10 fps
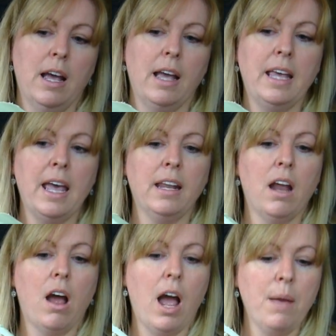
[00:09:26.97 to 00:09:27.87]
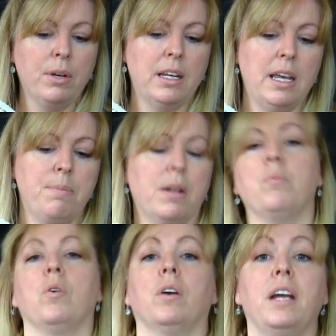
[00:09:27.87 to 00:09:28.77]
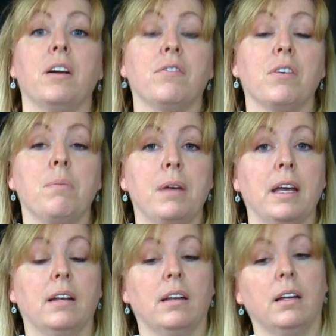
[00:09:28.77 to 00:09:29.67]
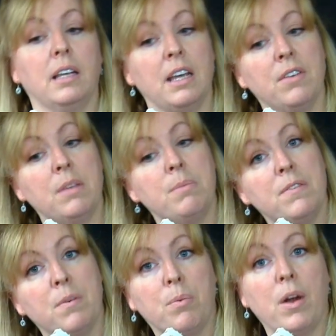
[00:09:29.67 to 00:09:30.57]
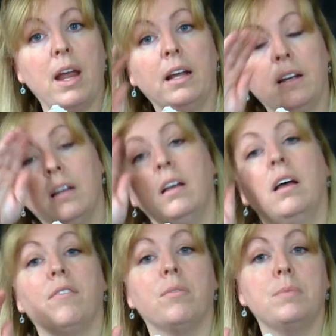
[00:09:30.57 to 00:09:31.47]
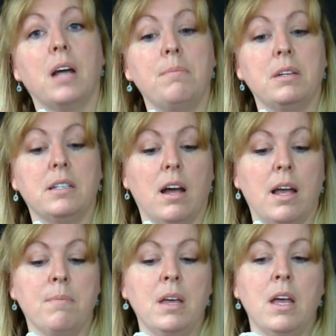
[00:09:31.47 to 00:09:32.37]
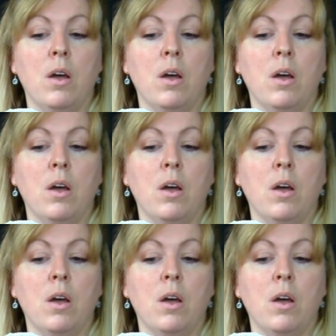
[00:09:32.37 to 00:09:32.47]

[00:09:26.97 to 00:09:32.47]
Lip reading: Again, I would keep it and work here for a bit, give it a bit of a break from time to time.